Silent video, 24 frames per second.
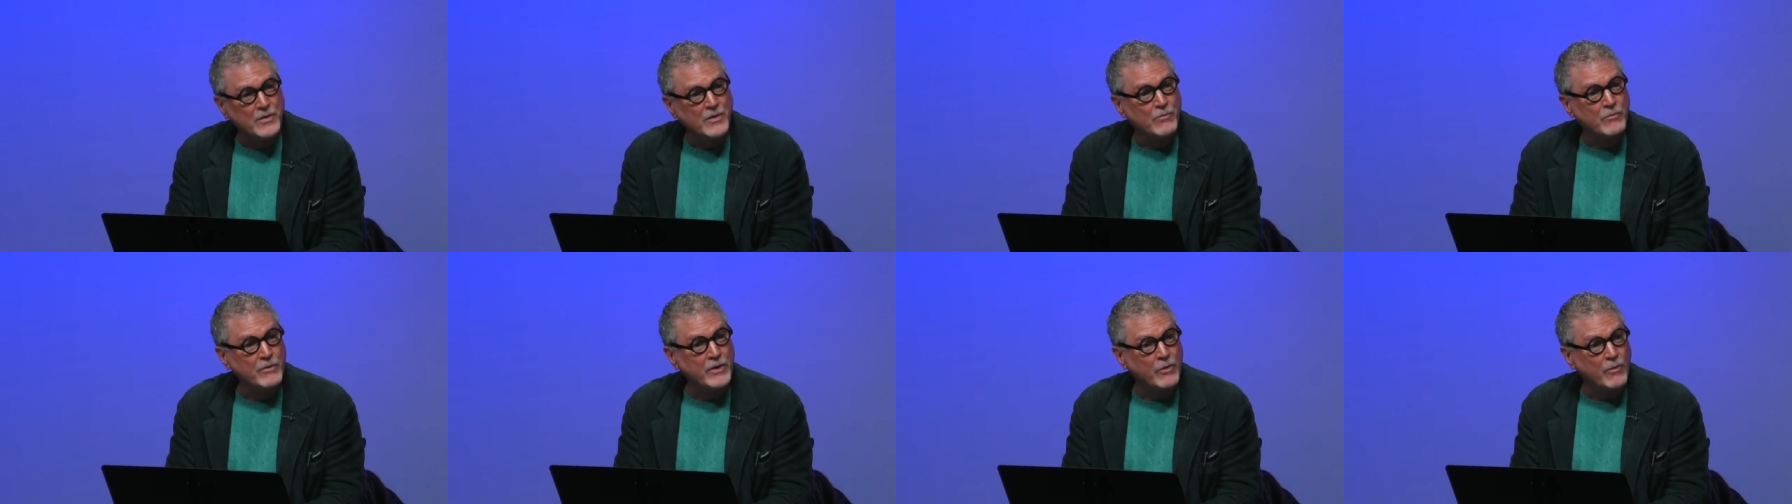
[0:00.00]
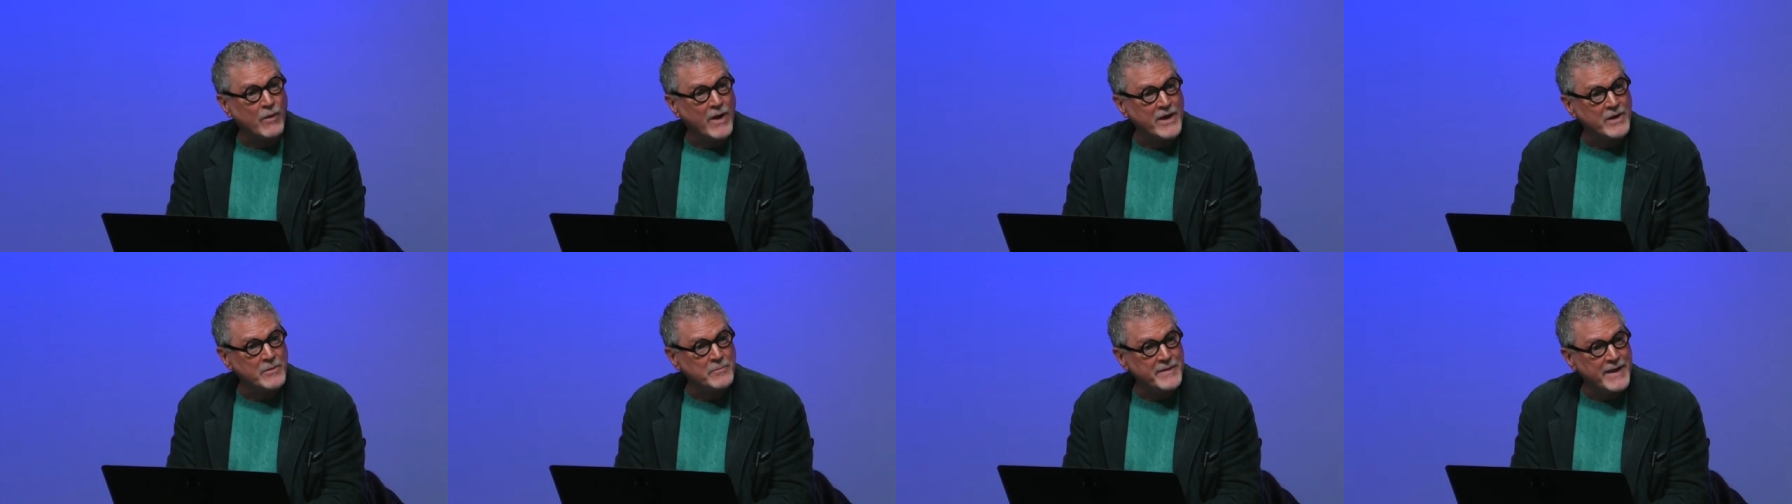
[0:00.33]
We
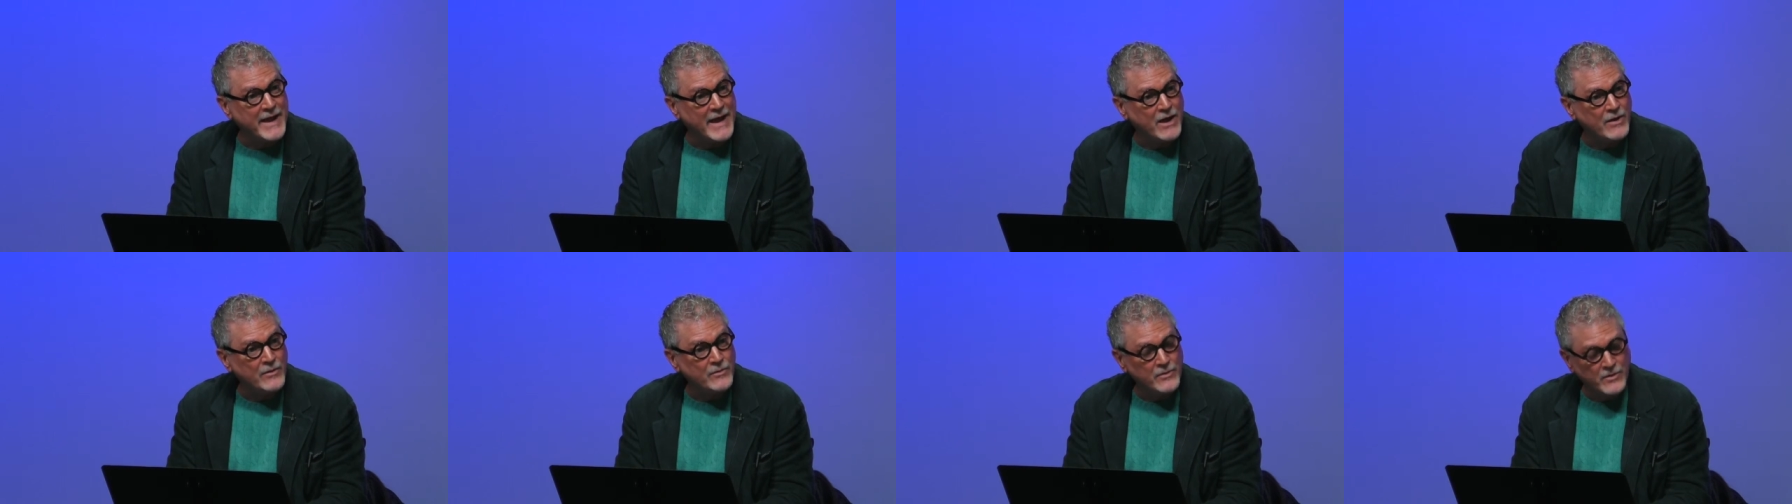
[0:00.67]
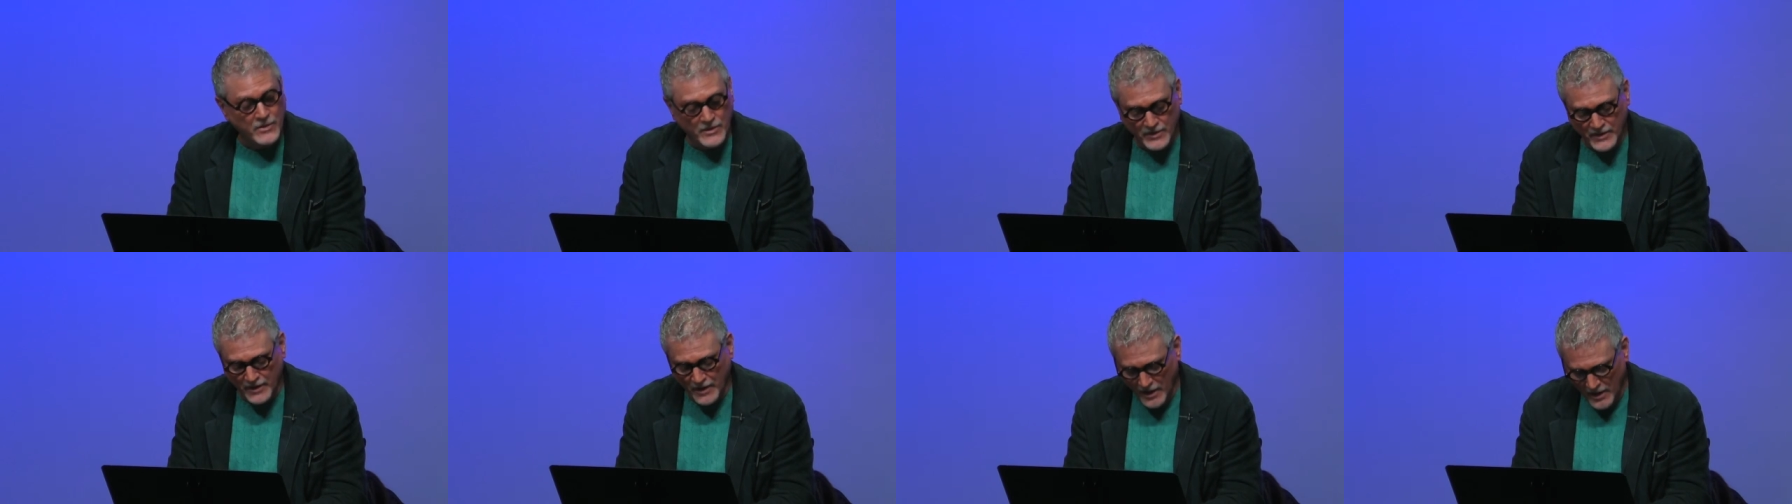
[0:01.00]
write them down?
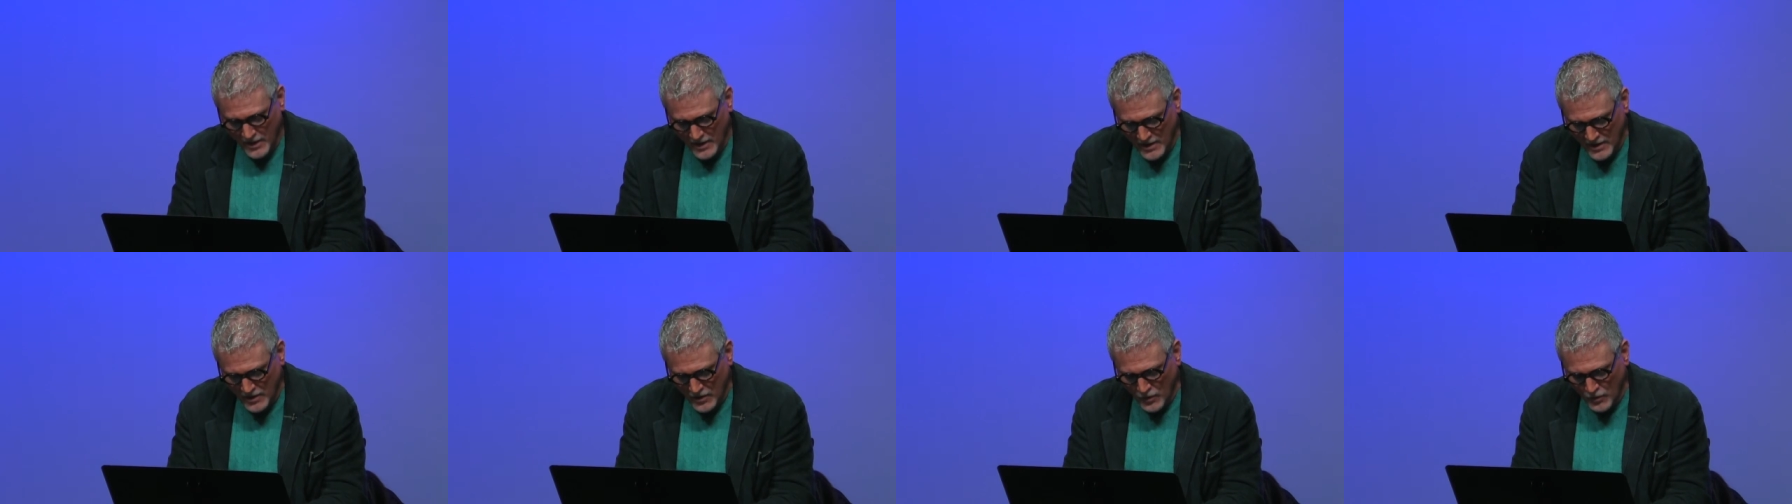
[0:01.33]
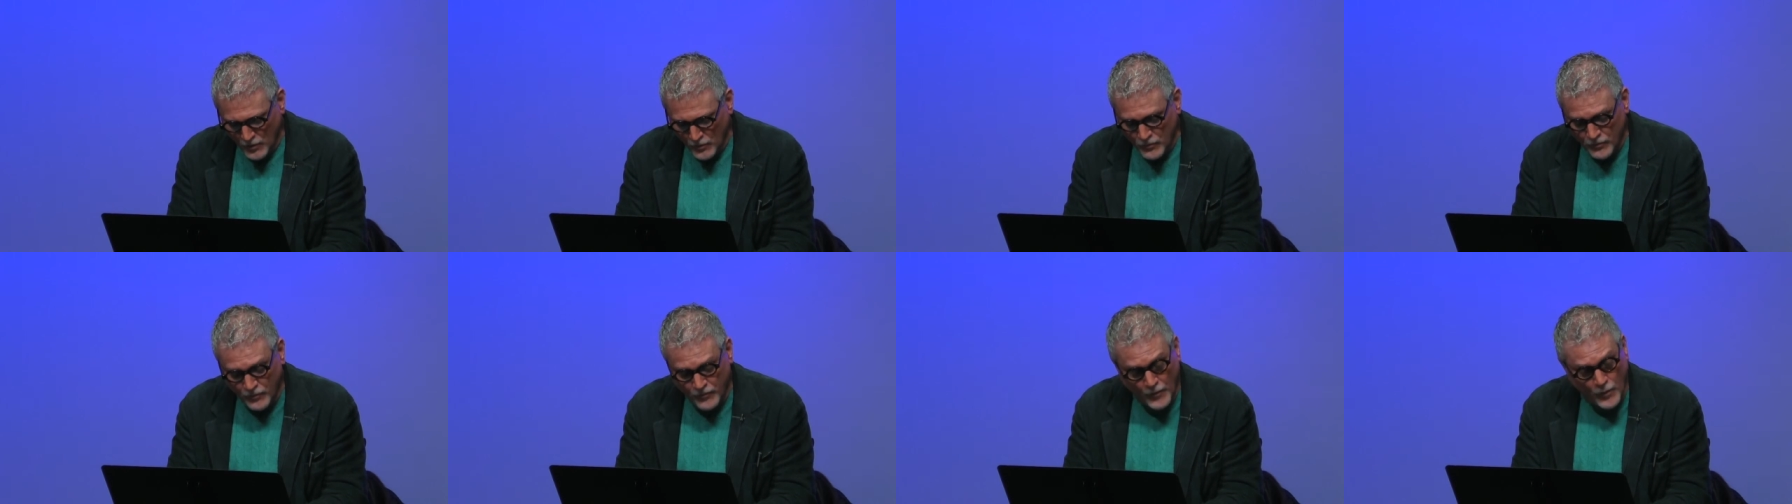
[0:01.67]

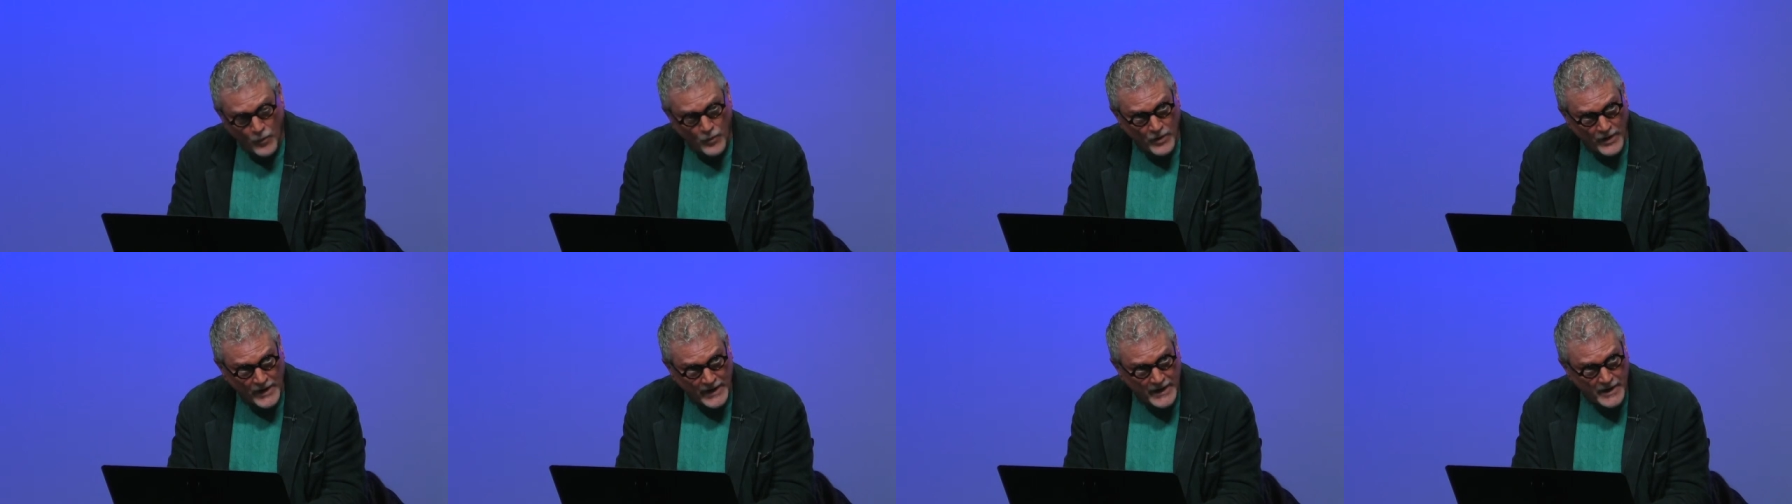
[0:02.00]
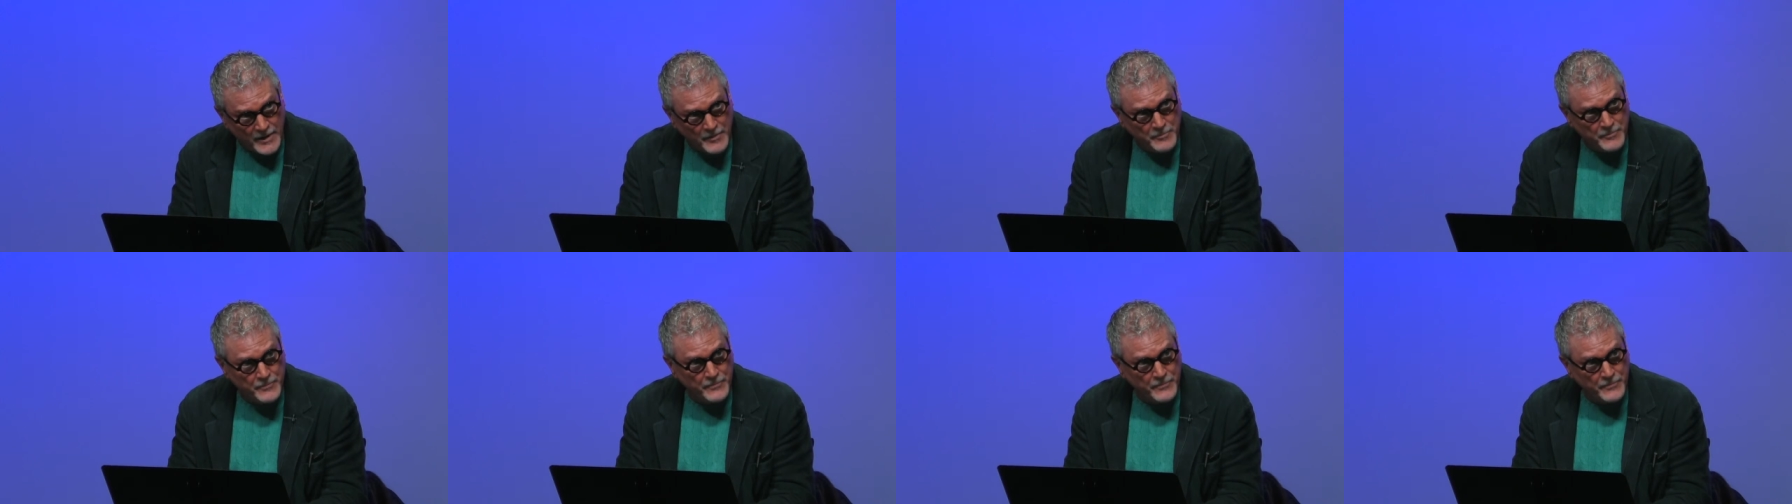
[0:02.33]
40,